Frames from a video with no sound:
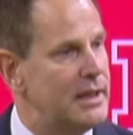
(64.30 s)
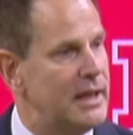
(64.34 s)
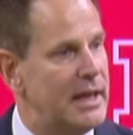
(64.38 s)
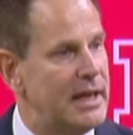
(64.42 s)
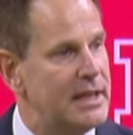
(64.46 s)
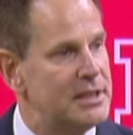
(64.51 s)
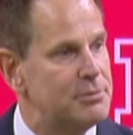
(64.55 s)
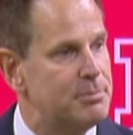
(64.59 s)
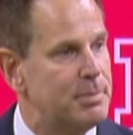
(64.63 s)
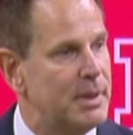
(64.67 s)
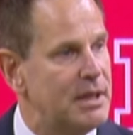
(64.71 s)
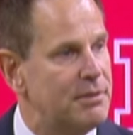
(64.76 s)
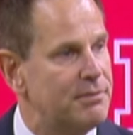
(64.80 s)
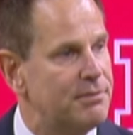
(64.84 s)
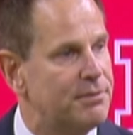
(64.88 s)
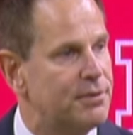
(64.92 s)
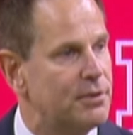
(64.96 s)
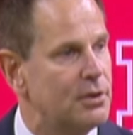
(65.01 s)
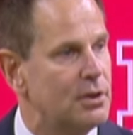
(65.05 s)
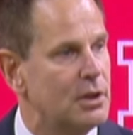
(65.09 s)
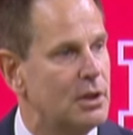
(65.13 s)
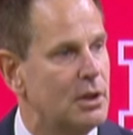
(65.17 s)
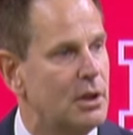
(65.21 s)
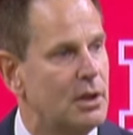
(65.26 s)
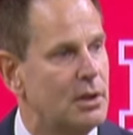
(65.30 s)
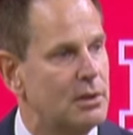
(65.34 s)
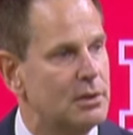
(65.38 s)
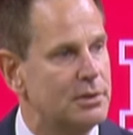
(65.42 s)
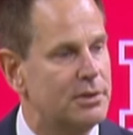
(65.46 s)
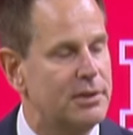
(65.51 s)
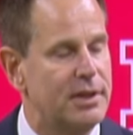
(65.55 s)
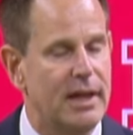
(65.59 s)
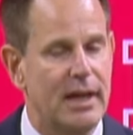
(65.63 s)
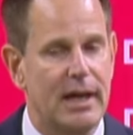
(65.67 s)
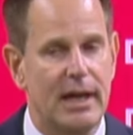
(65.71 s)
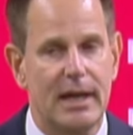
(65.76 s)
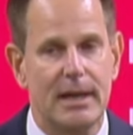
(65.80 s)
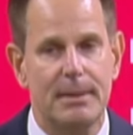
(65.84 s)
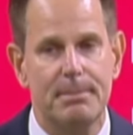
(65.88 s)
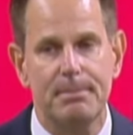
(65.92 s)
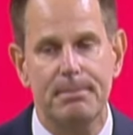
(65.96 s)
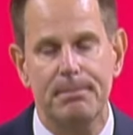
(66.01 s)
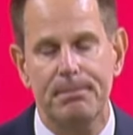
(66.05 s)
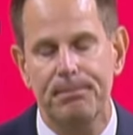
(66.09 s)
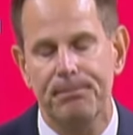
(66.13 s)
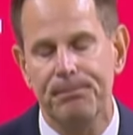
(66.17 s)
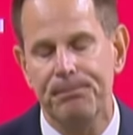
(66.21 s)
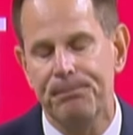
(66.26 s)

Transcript: has been for a long time.